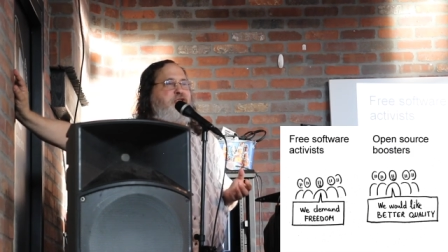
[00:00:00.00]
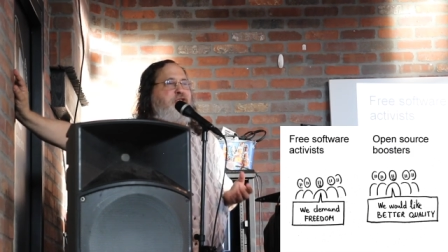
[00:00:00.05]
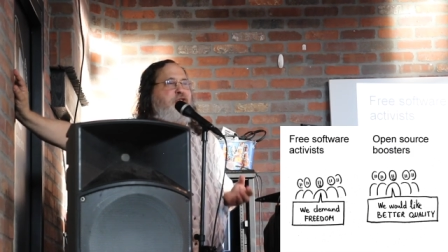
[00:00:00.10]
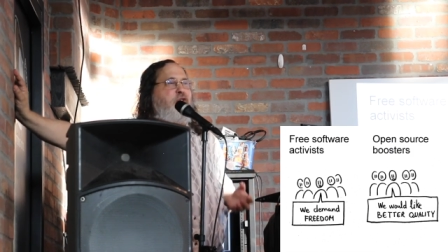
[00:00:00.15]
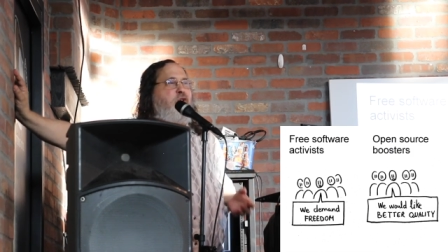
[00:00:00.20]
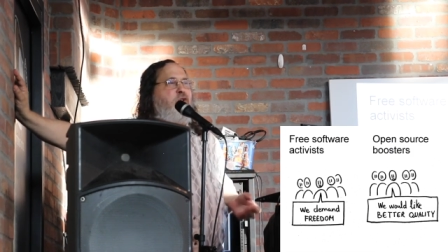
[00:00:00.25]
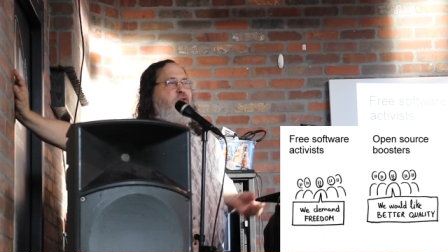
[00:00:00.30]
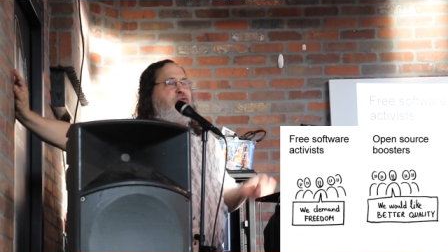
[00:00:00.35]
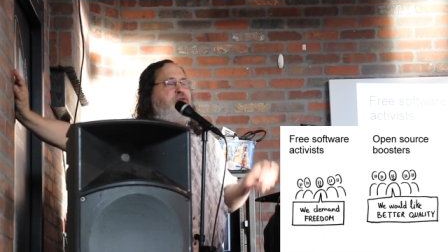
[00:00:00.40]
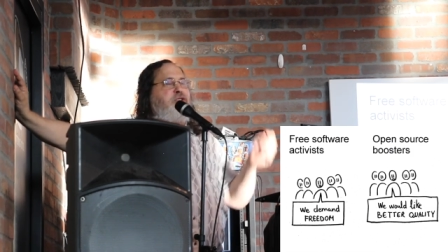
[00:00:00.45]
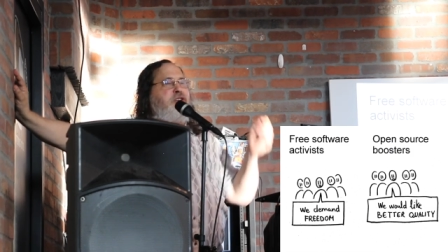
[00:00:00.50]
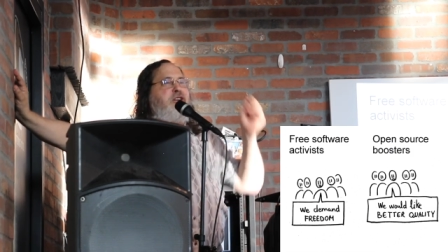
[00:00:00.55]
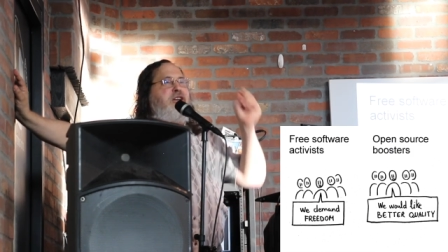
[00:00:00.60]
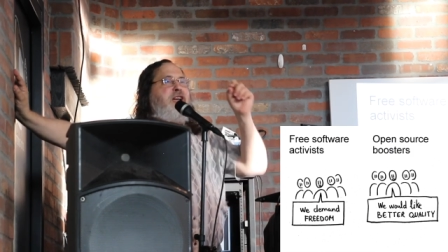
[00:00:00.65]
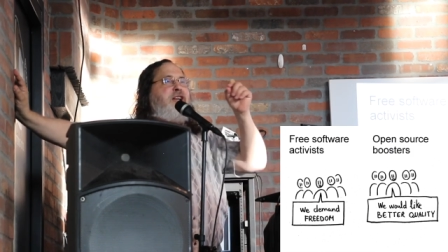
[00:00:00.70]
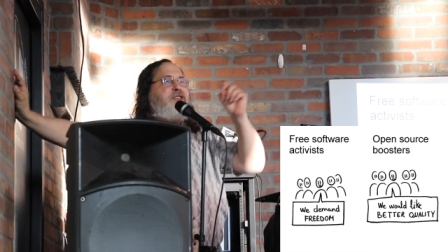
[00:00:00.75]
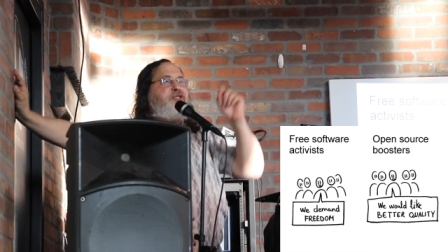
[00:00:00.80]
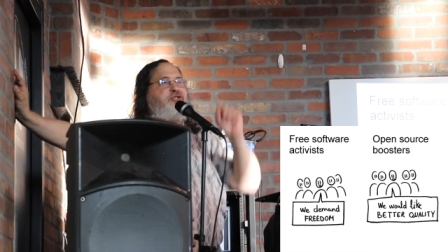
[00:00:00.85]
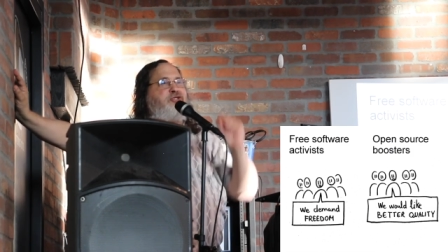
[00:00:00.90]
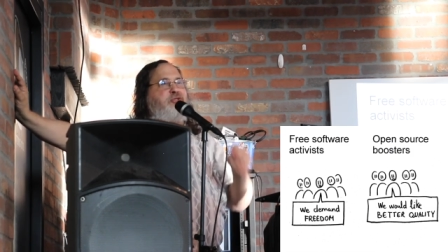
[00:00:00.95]
It only
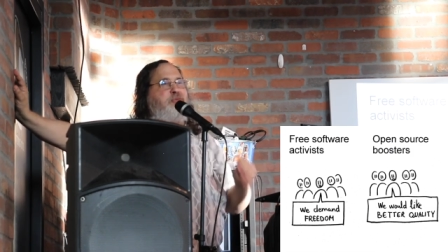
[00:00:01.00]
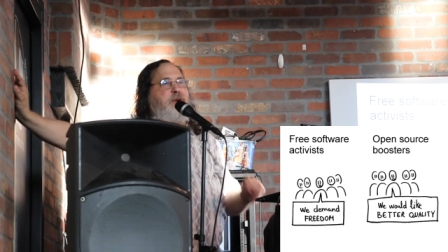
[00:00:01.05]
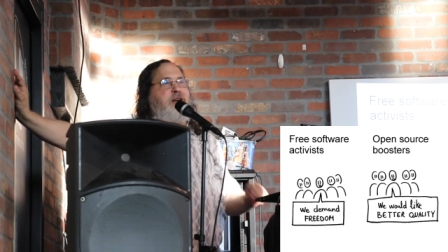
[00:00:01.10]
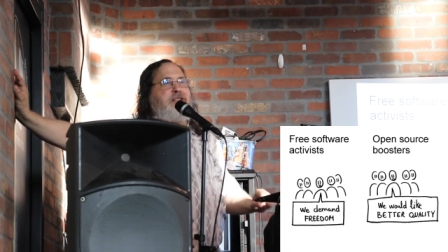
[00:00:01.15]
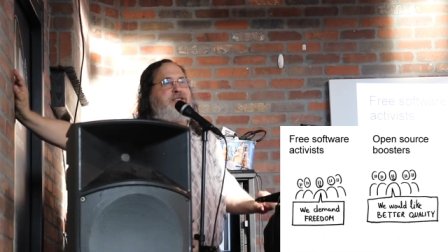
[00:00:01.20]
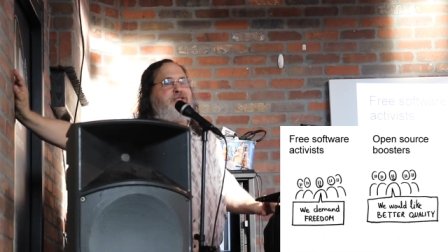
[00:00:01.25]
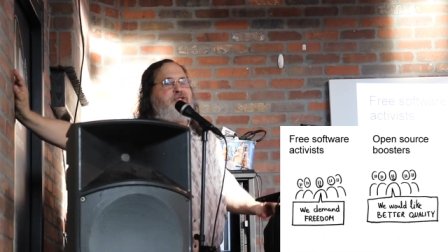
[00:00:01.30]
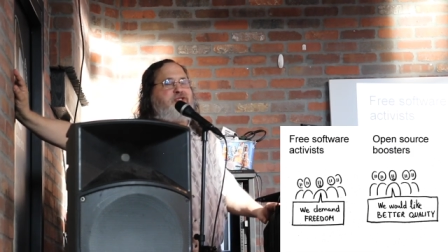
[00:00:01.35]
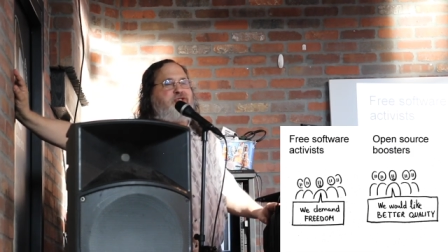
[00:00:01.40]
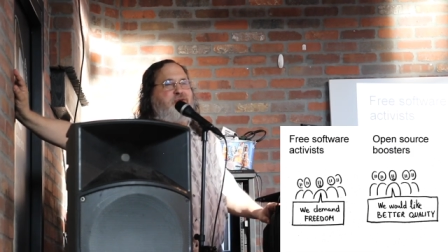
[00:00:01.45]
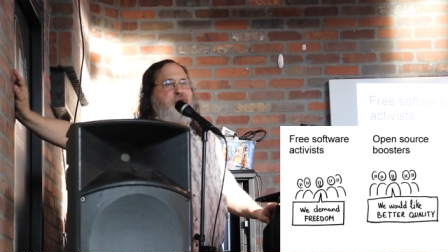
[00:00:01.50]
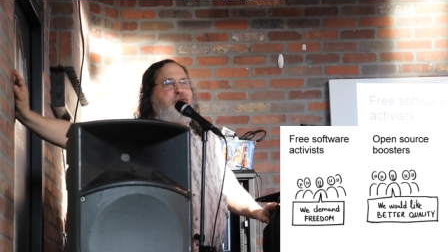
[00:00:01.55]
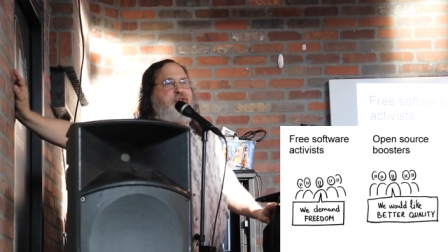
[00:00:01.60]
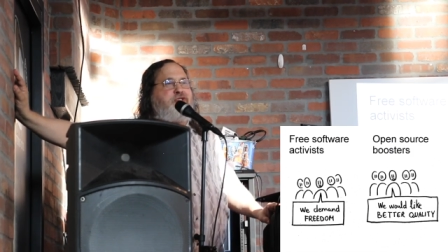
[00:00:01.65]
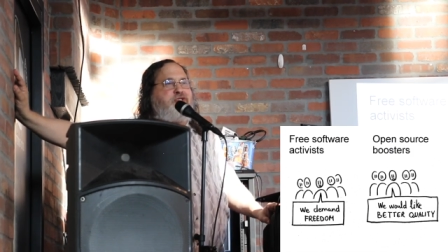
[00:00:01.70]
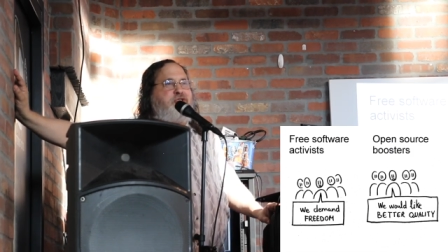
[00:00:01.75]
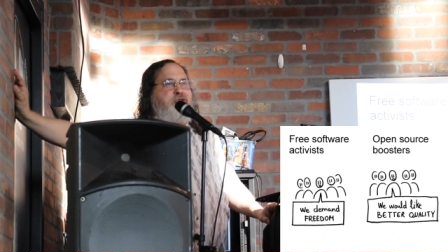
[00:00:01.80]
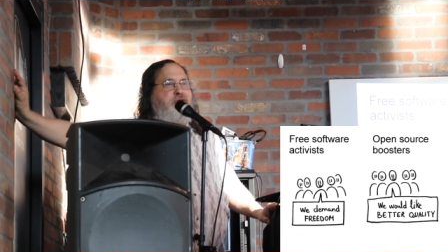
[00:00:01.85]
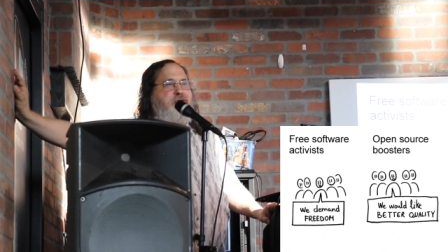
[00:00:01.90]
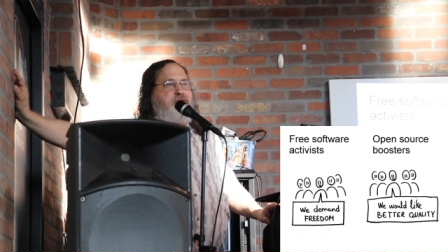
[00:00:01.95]
asks about the
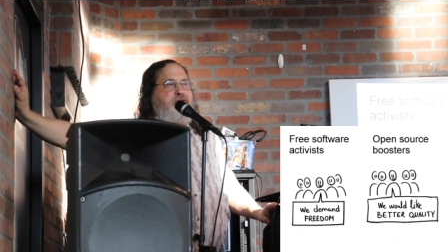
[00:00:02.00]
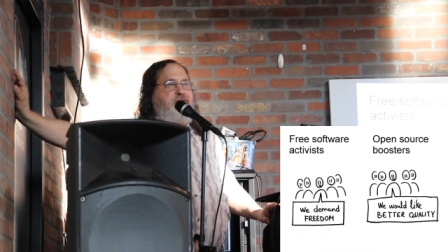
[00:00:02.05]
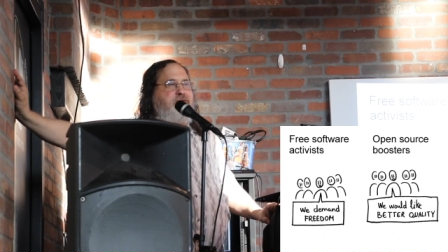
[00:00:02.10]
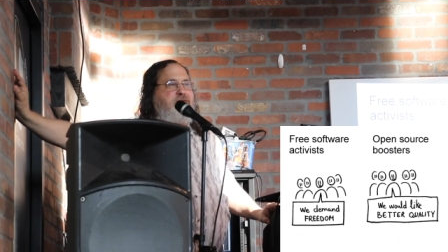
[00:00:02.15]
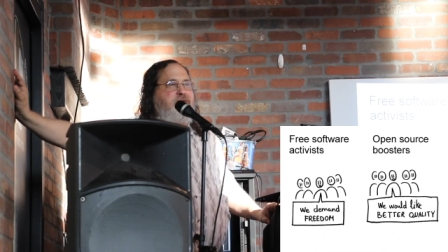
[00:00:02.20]
source code.